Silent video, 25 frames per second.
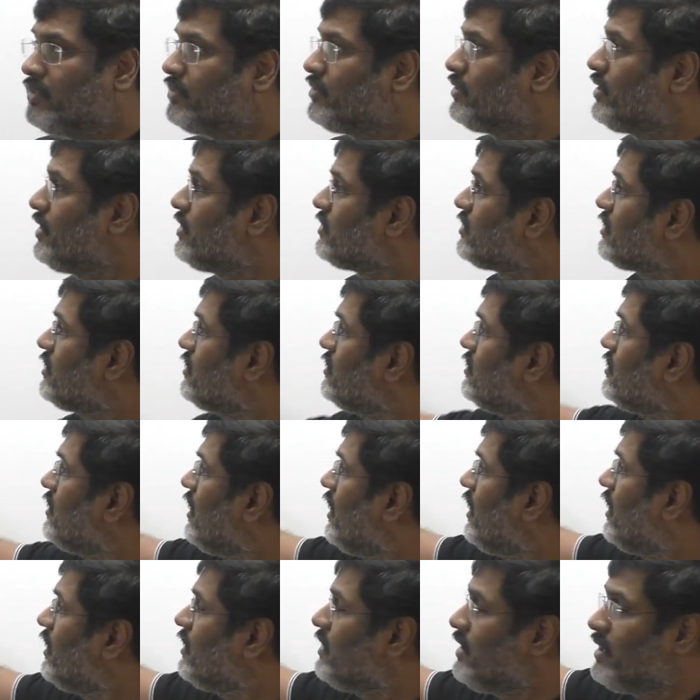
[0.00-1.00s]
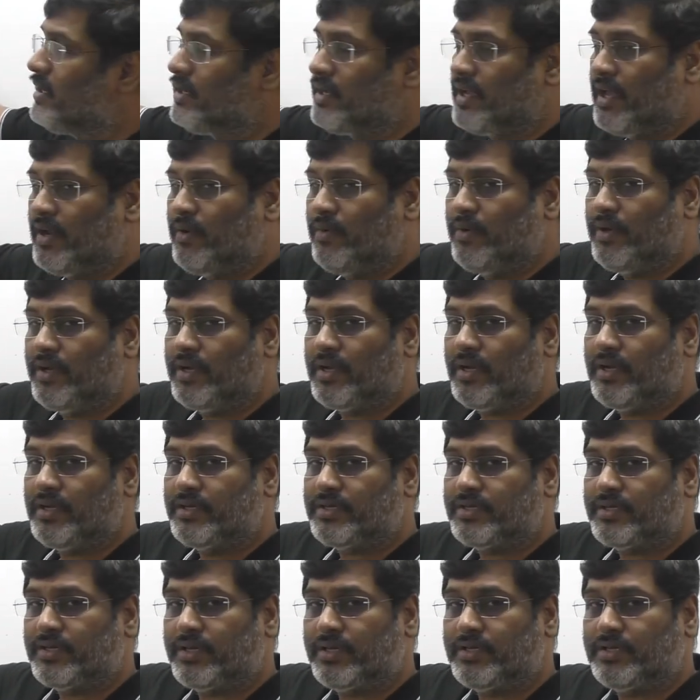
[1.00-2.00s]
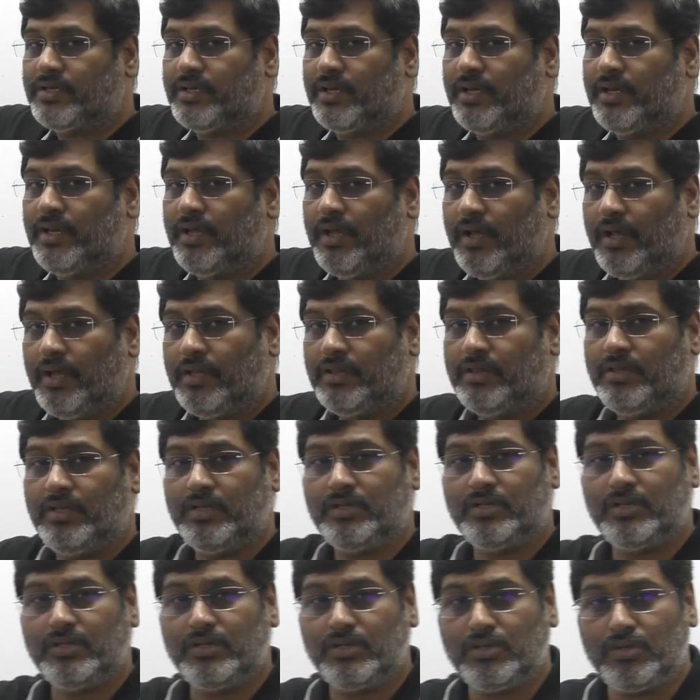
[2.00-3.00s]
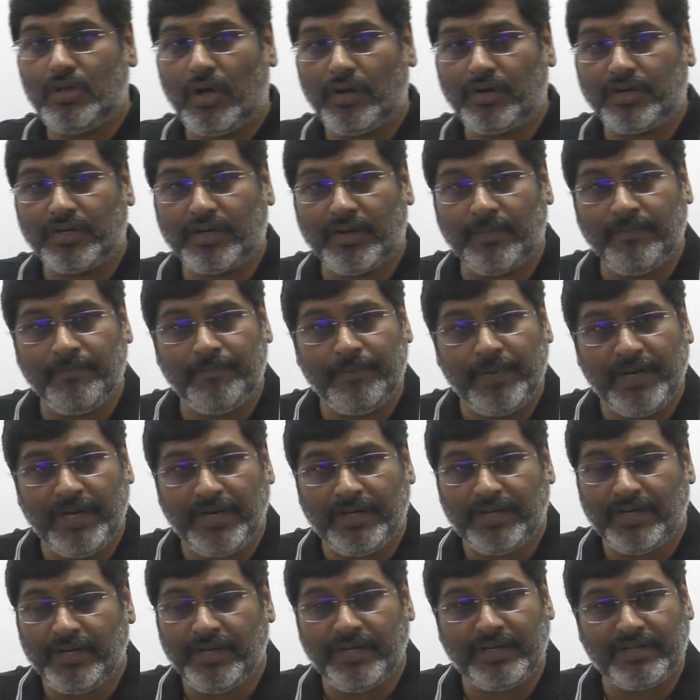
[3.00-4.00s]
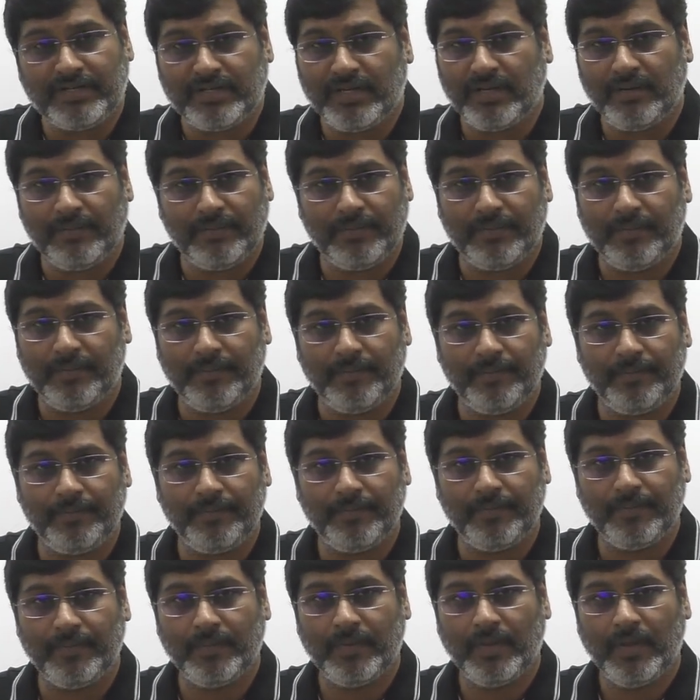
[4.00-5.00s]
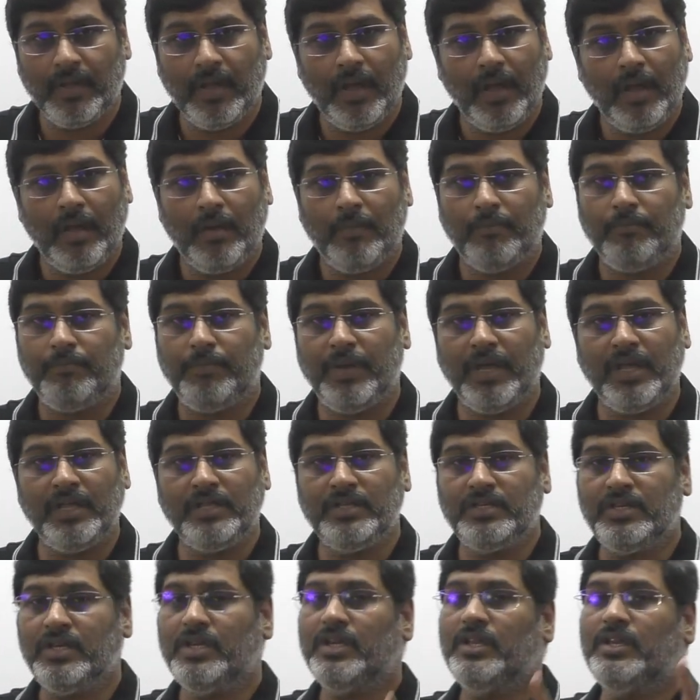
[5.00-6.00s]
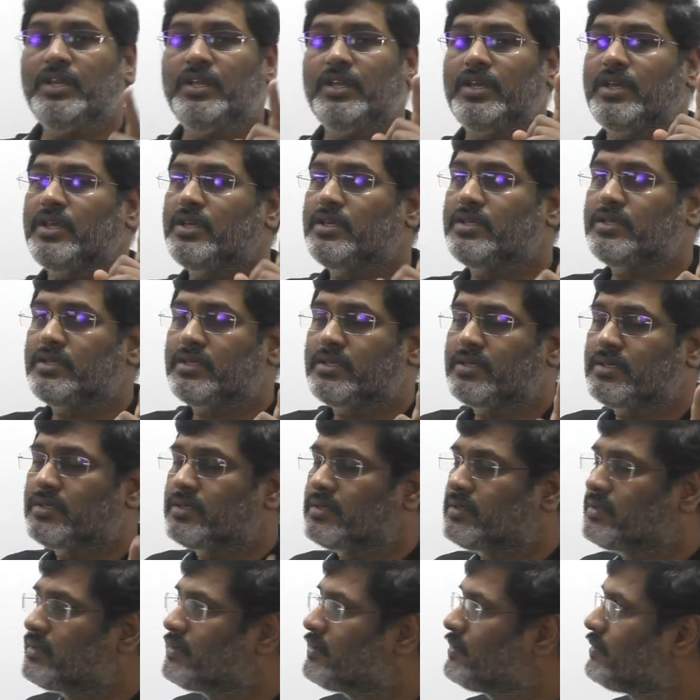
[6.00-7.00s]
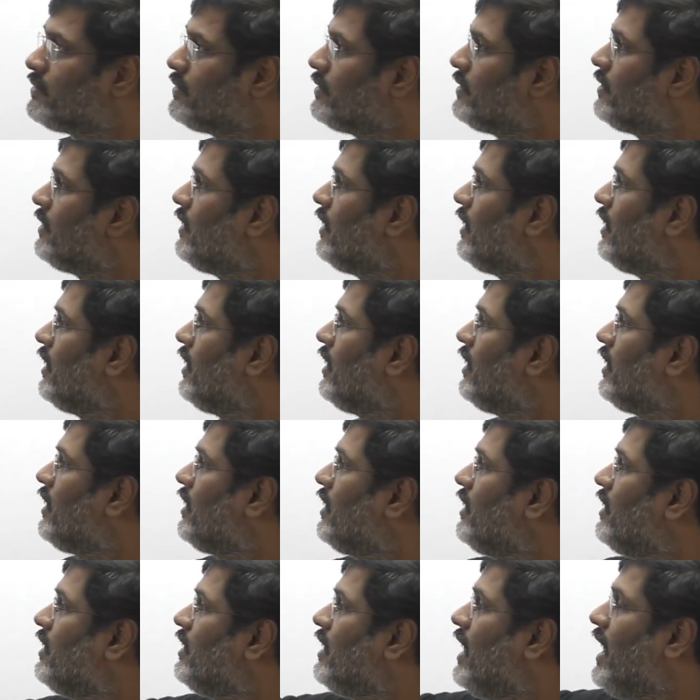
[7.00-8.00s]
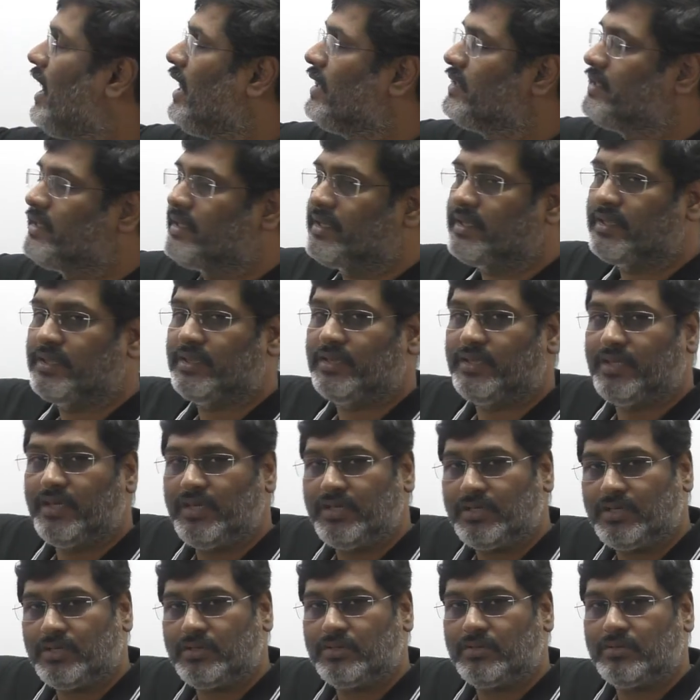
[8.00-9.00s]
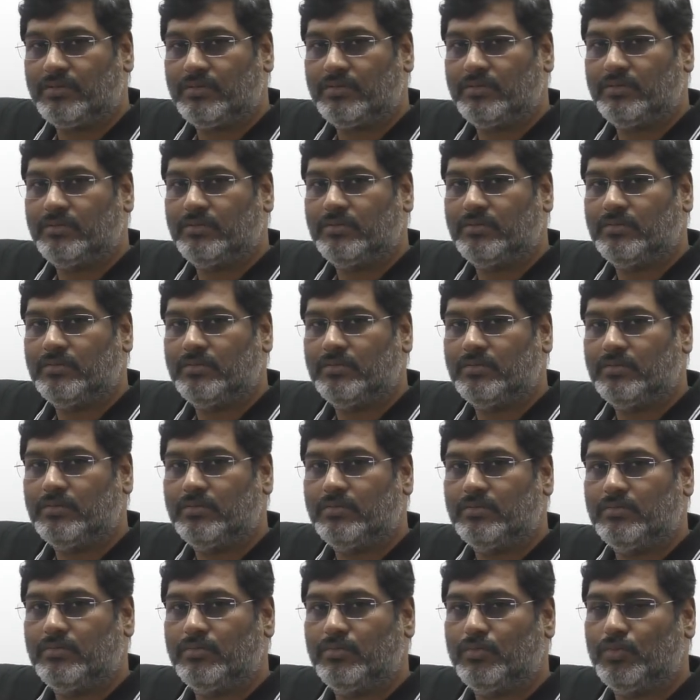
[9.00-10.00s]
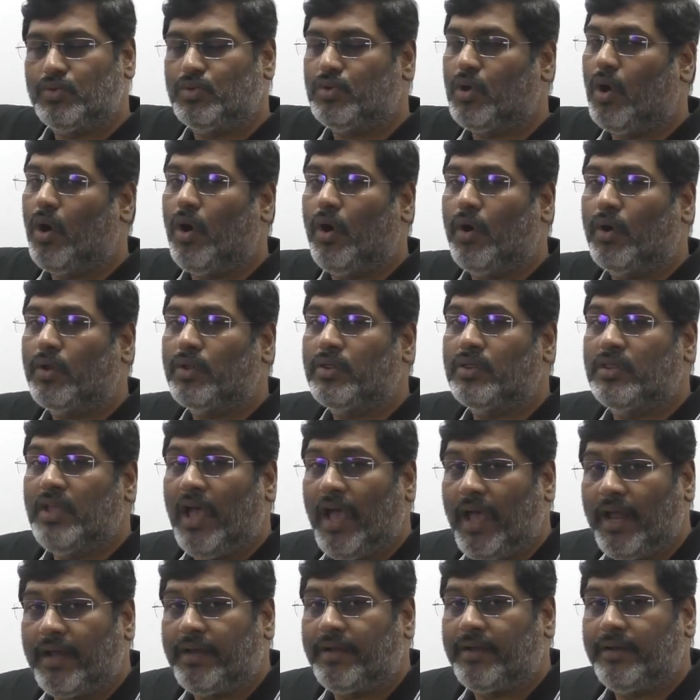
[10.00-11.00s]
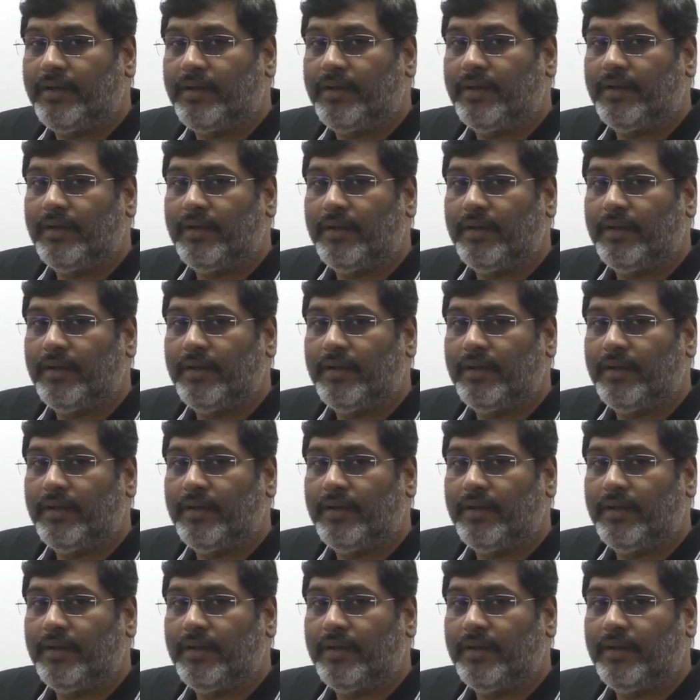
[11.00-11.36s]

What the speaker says: This is another canonical structure, this is not complete in itself. Benzene is neither this nor that.